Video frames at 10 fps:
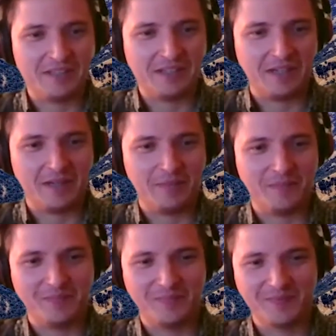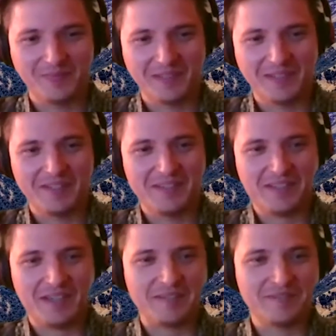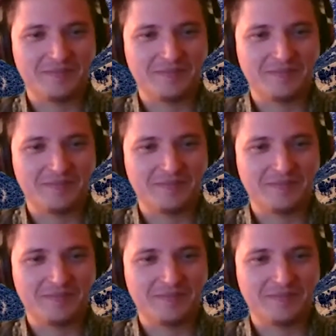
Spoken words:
Um, yeah.